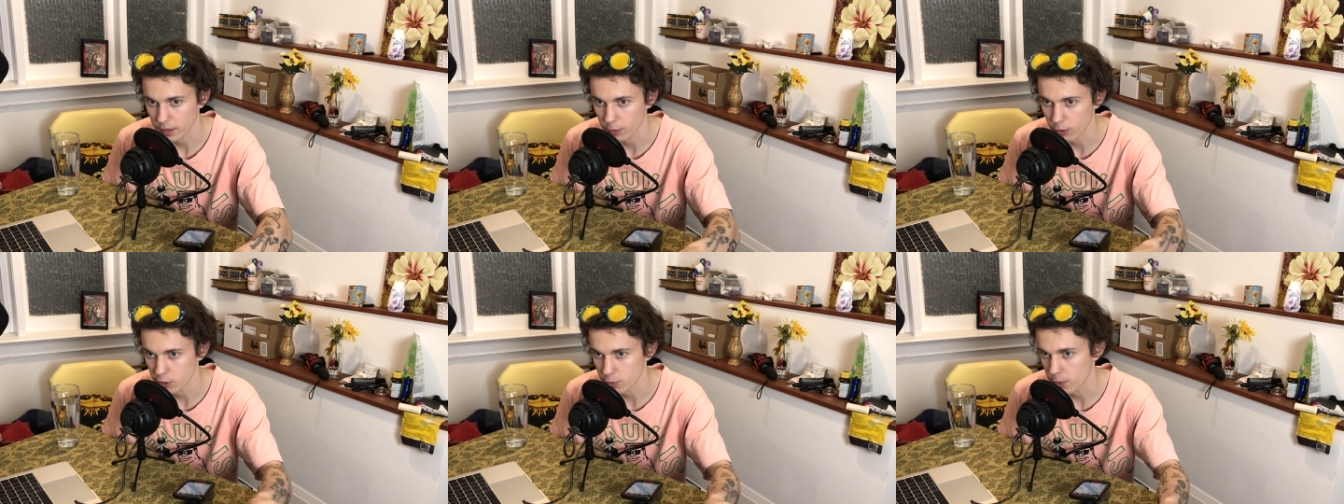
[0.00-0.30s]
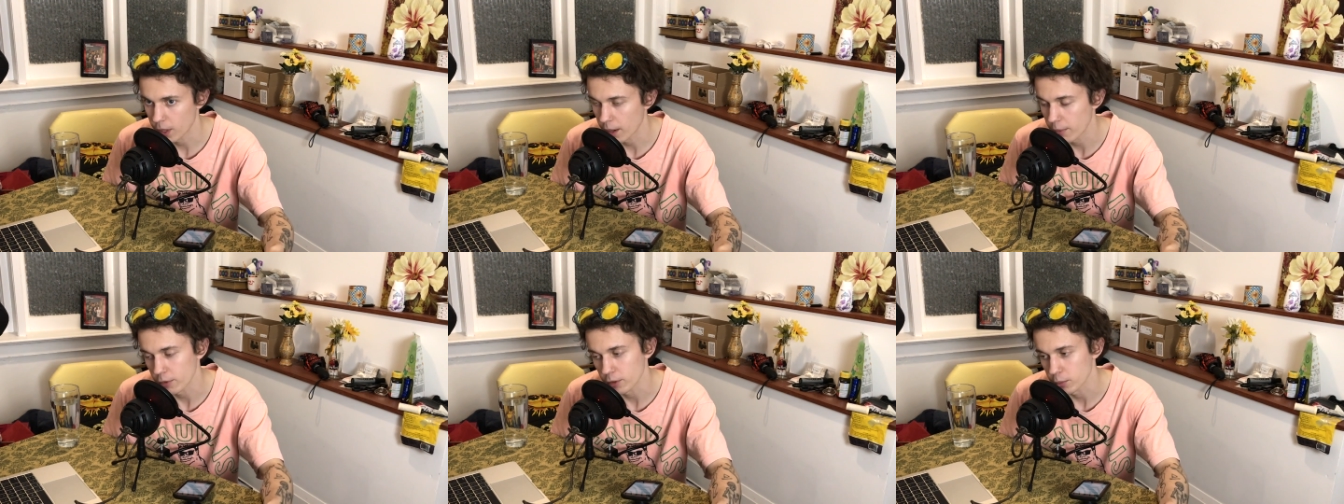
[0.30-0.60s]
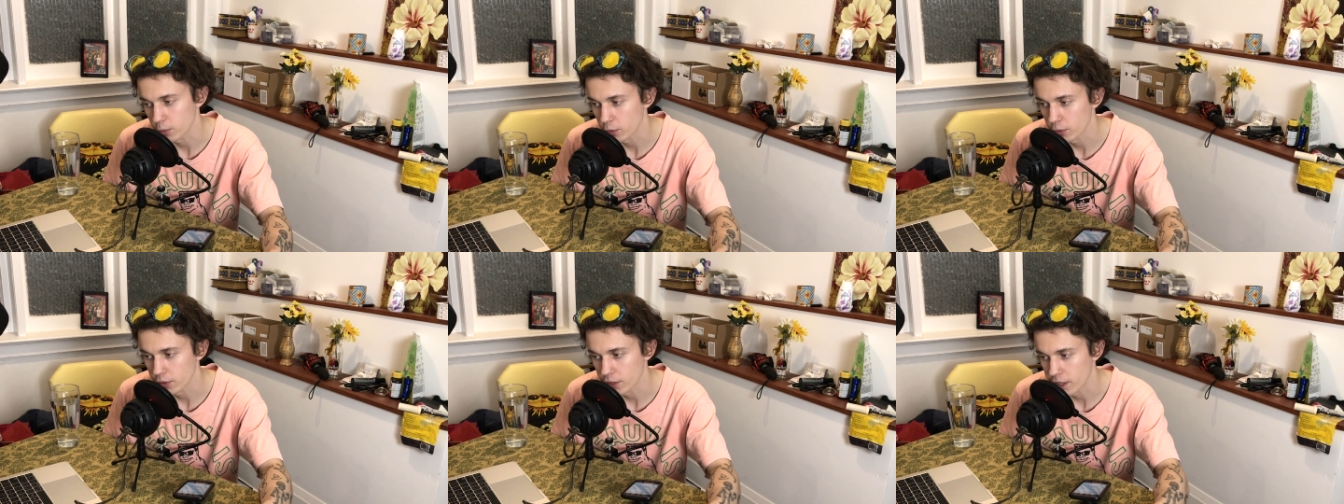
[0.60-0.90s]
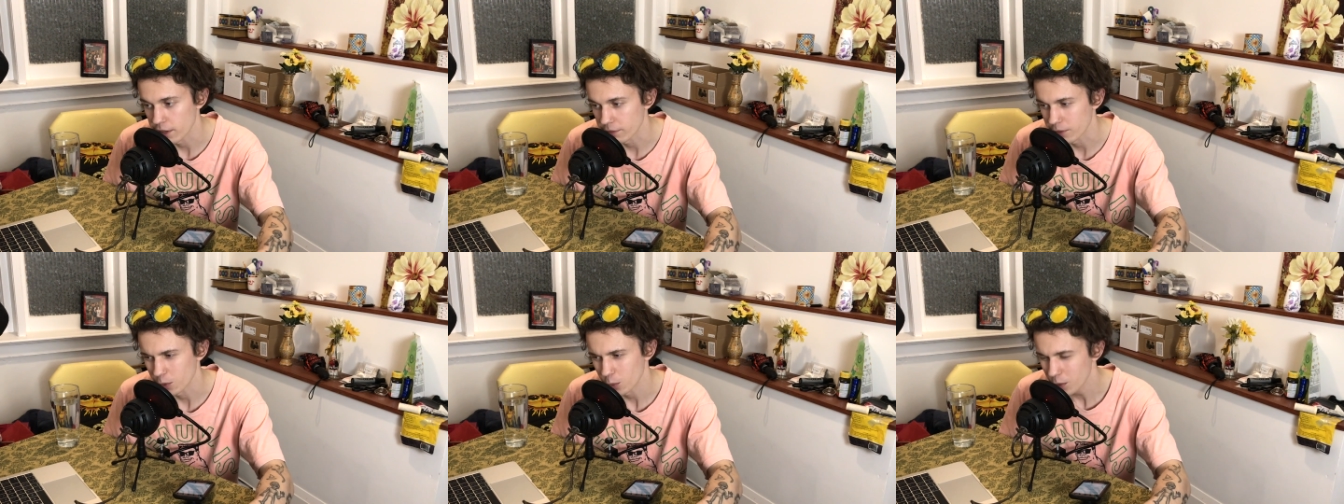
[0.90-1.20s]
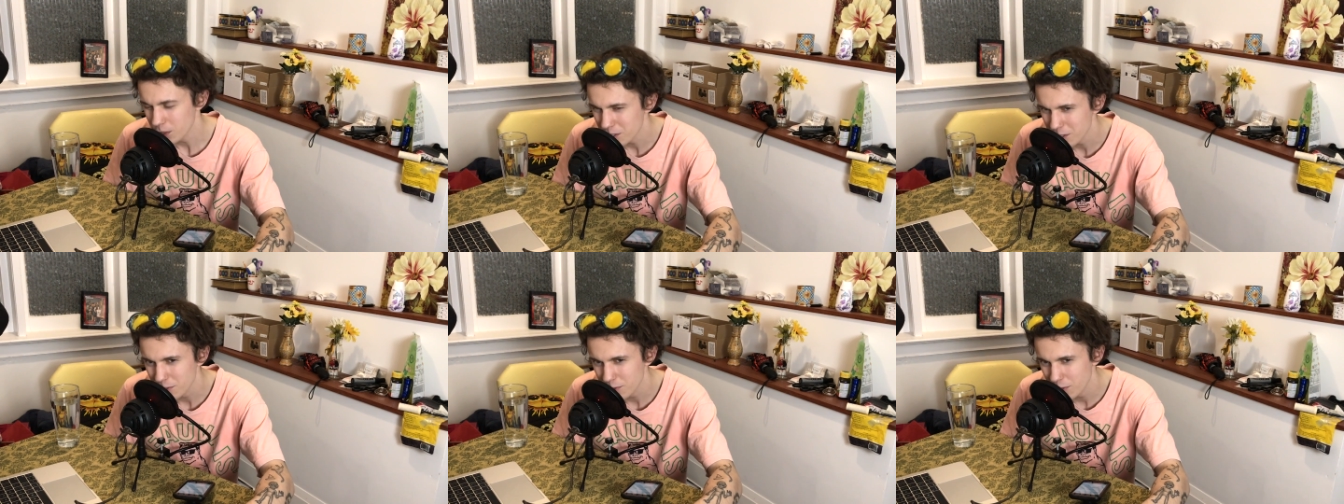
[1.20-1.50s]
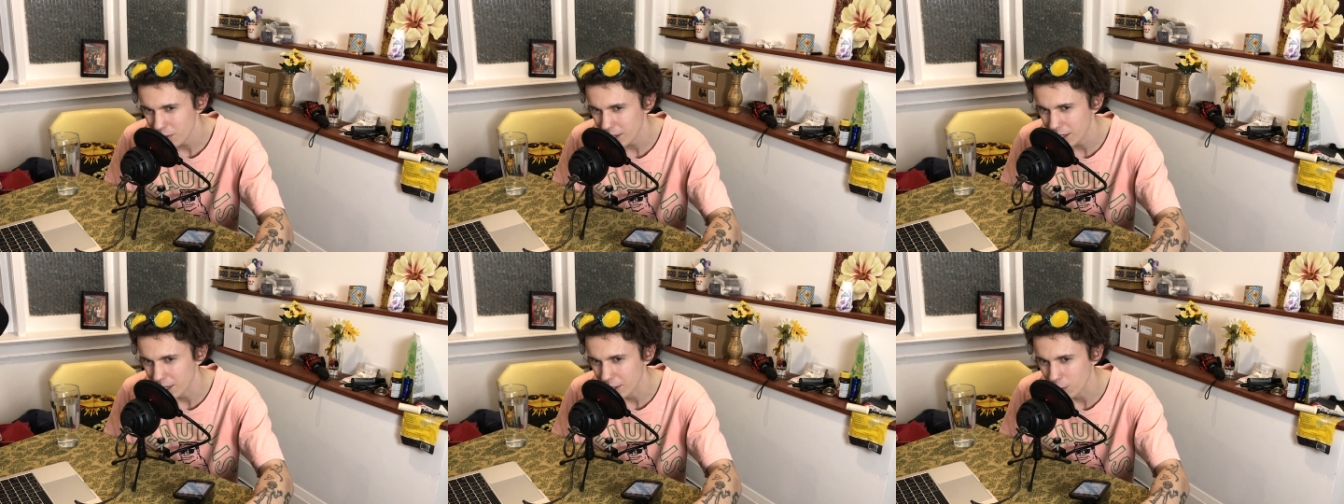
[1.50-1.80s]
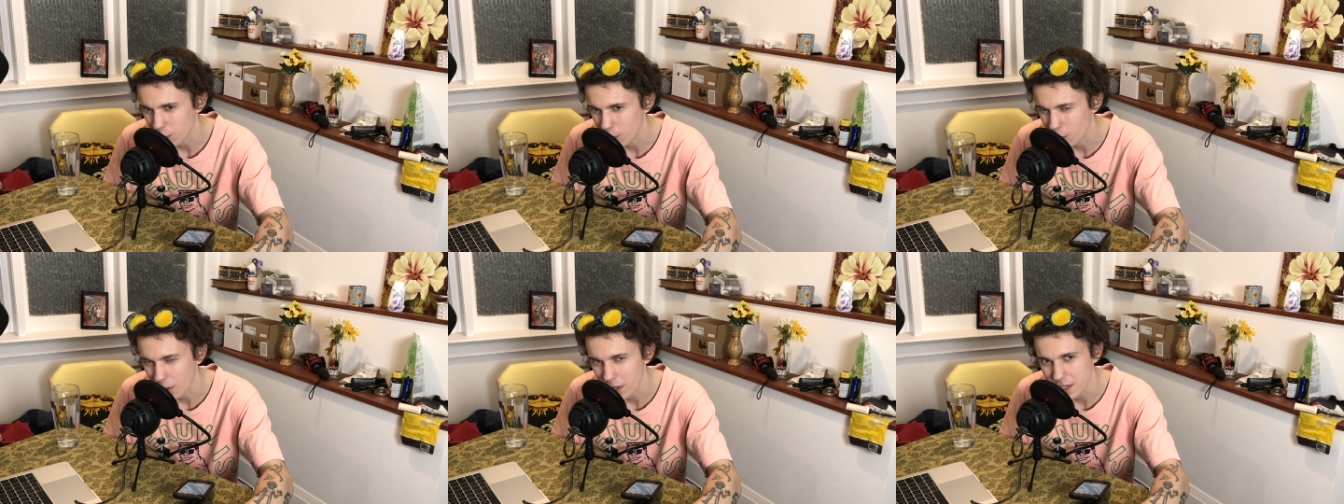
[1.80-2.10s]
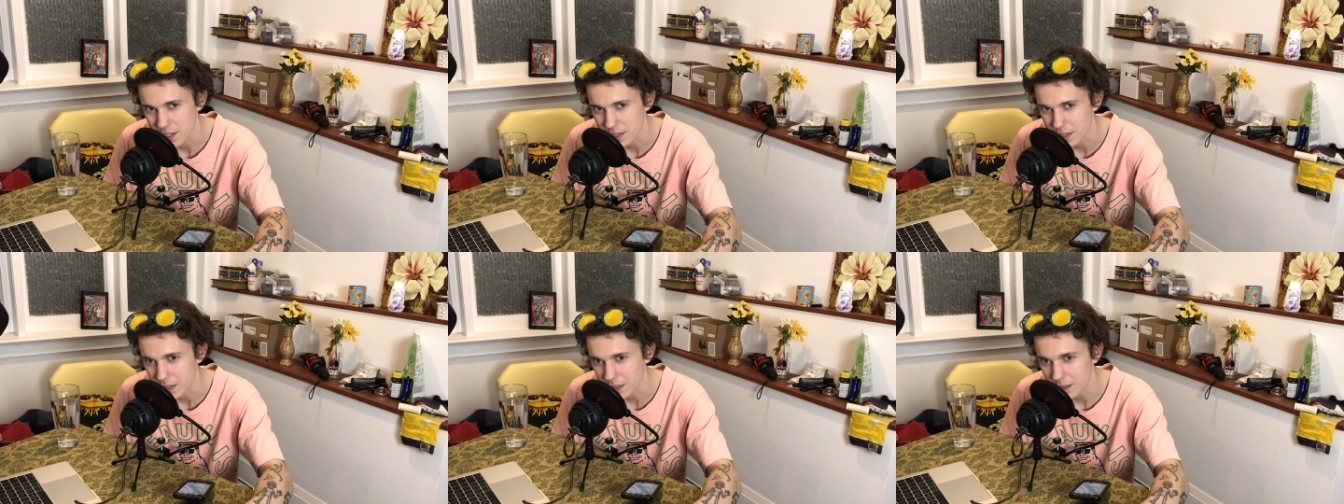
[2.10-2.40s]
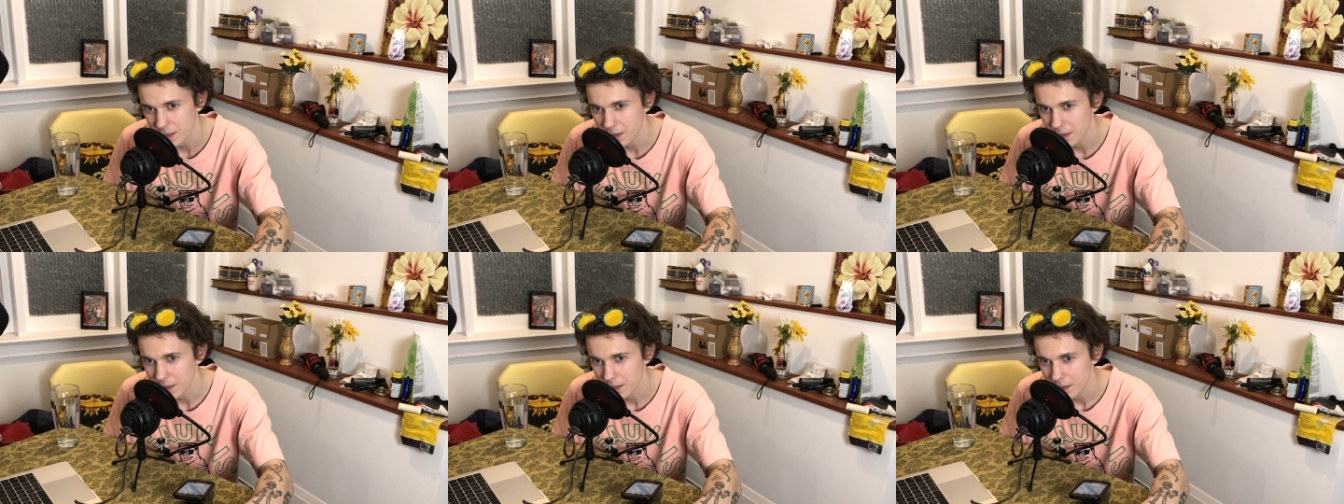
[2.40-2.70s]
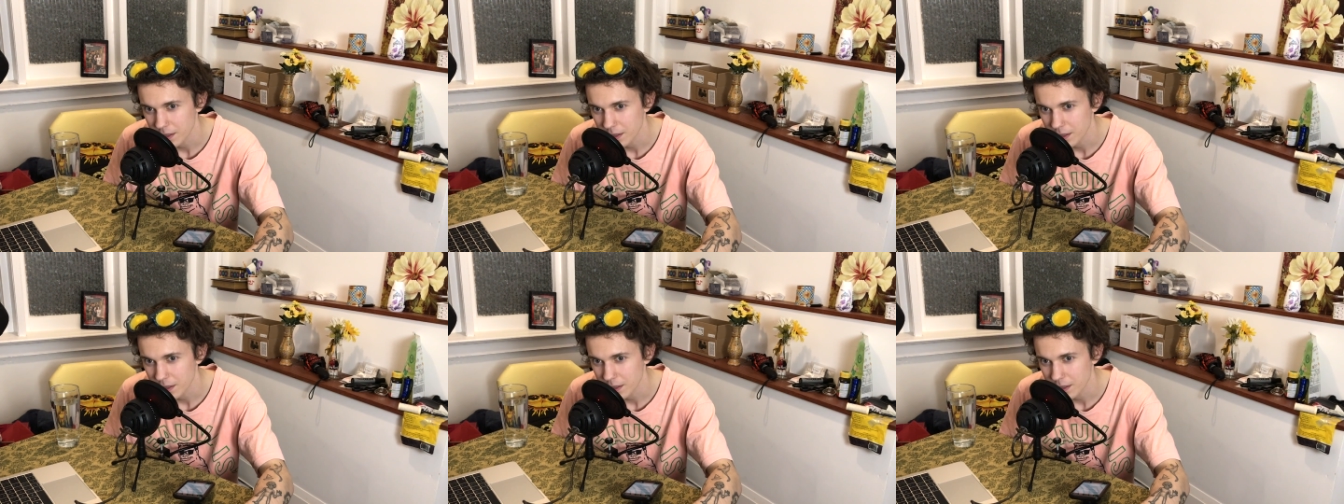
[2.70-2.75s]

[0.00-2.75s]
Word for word: the most popular movie ever. Which is fucking crazy.